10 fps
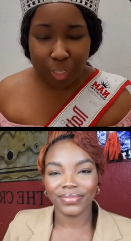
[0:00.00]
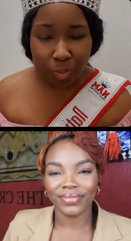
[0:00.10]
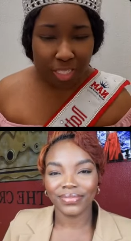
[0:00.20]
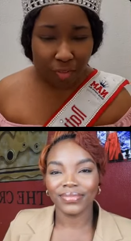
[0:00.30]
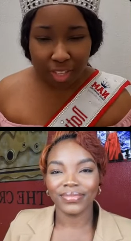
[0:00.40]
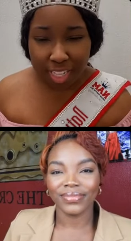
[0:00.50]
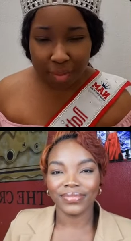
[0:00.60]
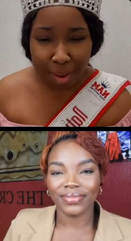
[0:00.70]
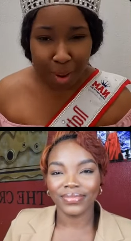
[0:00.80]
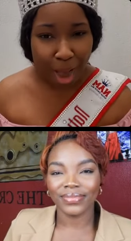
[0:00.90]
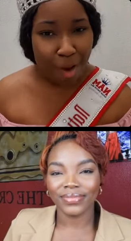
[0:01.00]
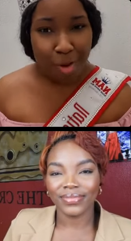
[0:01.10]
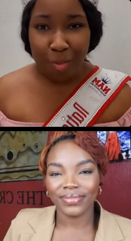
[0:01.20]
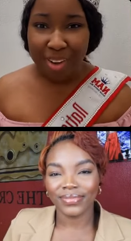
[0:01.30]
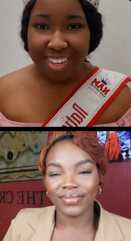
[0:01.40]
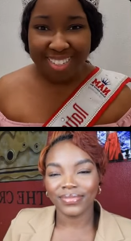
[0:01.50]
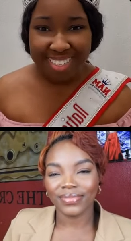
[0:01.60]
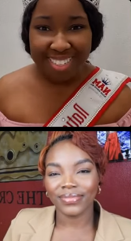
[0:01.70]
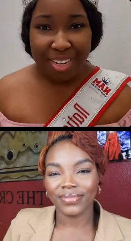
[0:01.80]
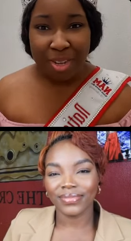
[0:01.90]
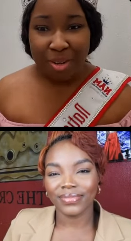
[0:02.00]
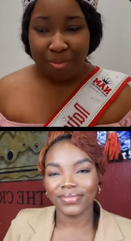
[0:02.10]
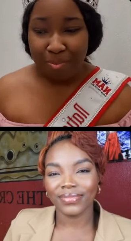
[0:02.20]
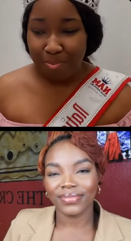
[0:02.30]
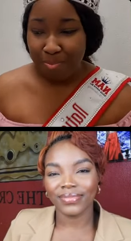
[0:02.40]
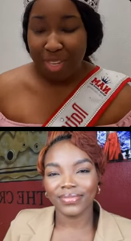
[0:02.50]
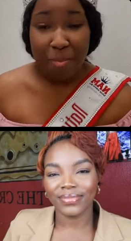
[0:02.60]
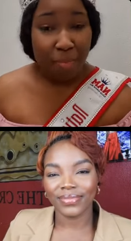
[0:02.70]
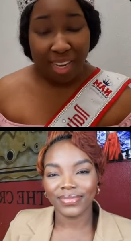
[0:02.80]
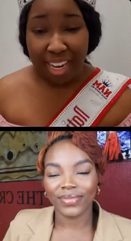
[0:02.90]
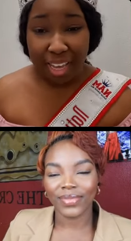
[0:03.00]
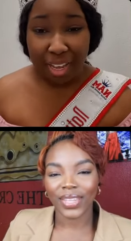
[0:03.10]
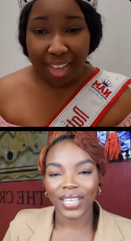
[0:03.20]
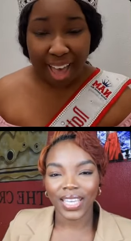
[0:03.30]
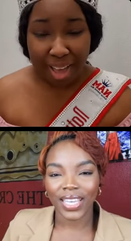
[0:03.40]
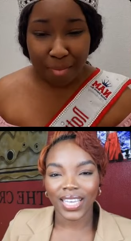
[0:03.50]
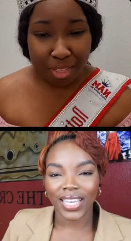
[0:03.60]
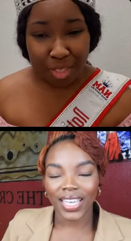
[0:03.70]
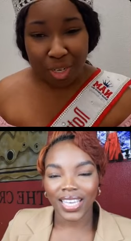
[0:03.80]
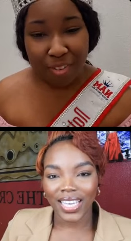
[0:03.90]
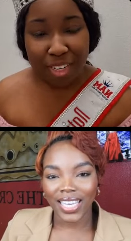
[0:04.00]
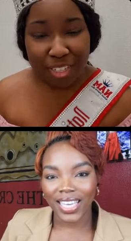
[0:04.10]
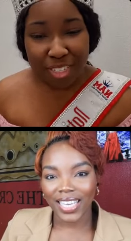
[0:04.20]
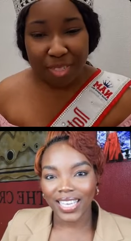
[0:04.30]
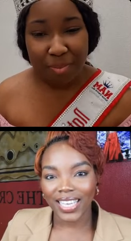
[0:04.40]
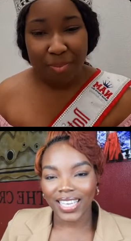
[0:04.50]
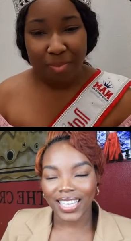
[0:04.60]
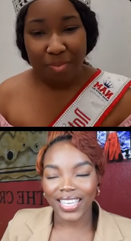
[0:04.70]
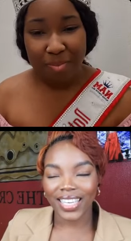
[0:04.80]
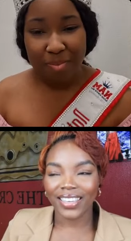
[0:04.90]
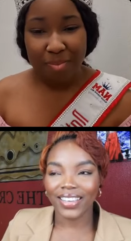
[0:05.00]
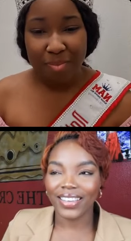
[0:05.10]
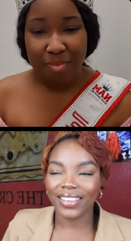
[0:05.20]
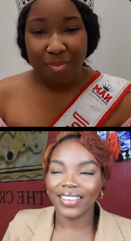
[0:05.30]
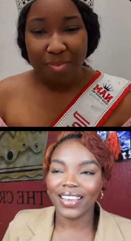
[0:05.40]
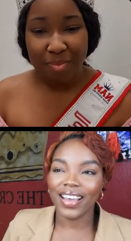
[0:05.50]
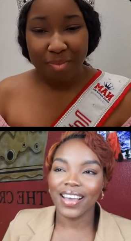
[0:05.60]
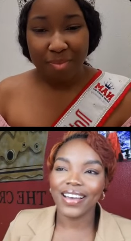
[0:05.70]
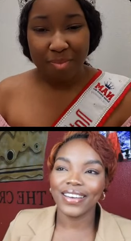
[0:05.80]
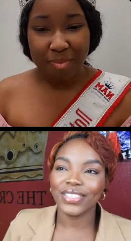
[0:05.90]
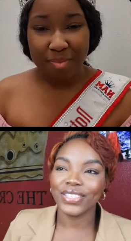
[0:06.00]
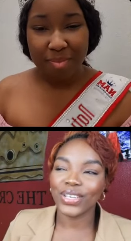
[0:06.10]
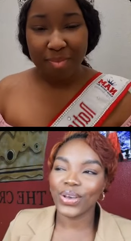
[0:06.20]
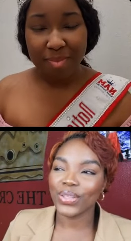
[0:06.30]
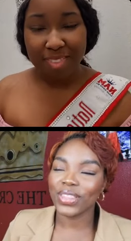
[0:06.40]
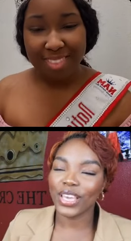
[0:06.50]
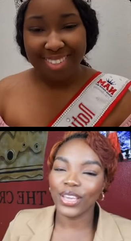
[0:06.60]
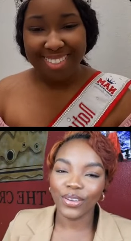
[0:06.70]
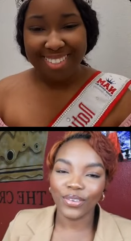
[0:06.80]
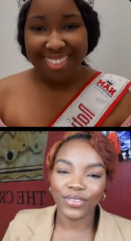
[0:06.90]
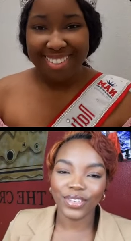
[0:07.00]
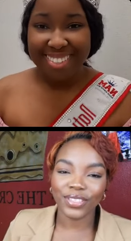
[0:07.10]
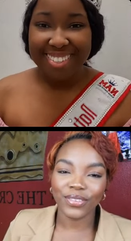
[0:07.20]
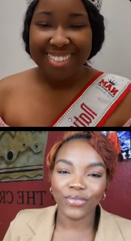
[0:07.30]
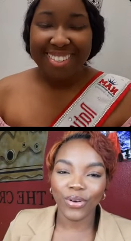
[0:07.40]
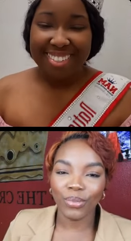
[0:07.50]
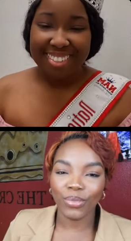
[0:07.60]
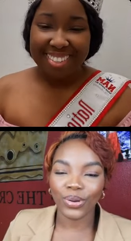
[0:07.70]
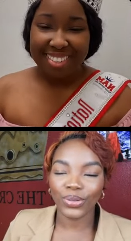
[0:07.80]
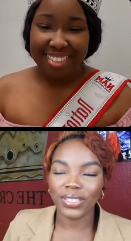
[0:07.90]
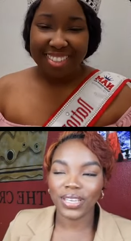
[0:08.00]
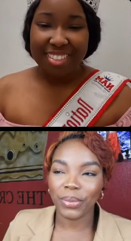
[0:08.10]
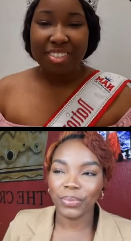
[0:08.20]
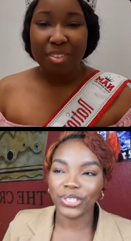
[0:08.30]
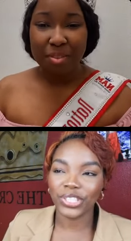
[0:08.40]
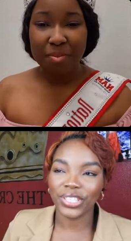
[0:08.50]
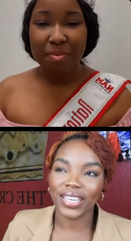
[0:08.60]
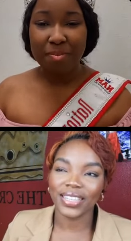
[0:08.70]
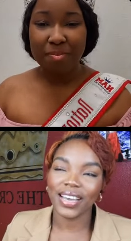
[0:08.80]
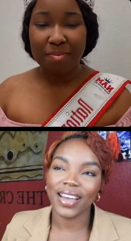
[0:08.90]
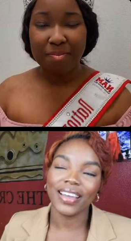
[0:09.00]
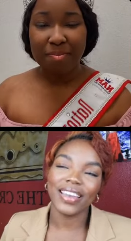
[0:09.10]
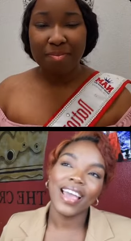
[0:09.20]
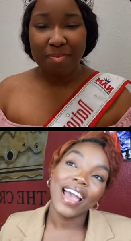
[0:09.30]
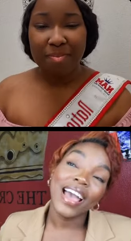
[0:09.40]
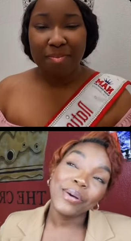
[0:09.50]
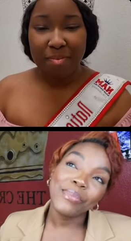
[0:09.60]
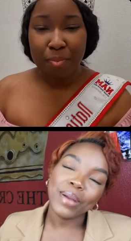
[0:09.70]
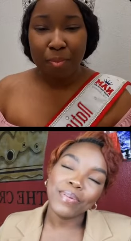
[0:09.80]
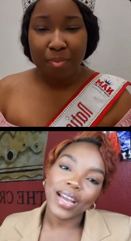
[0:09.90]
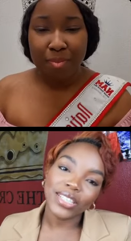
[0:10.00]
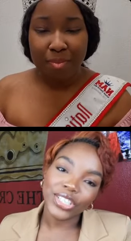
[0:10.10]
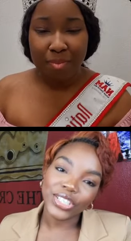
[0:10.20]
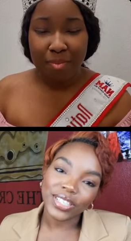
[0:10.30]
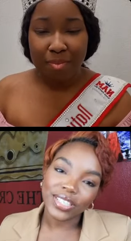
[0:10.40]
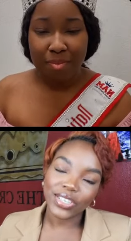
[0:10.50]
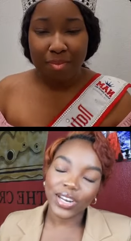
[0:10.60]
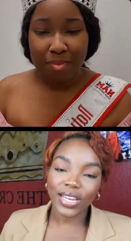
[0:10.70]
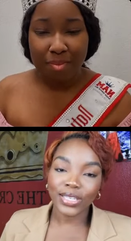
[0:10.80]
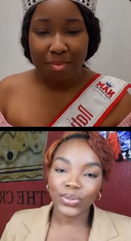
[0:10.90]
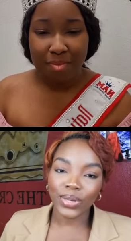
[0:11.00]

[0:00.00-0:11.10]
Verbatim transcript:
Speaker 1: and specifically about how it was? competing at Miss Universe?
Speaker 2: Yeah, so thank you first and foremost. I appreciate that. My pageant journey started in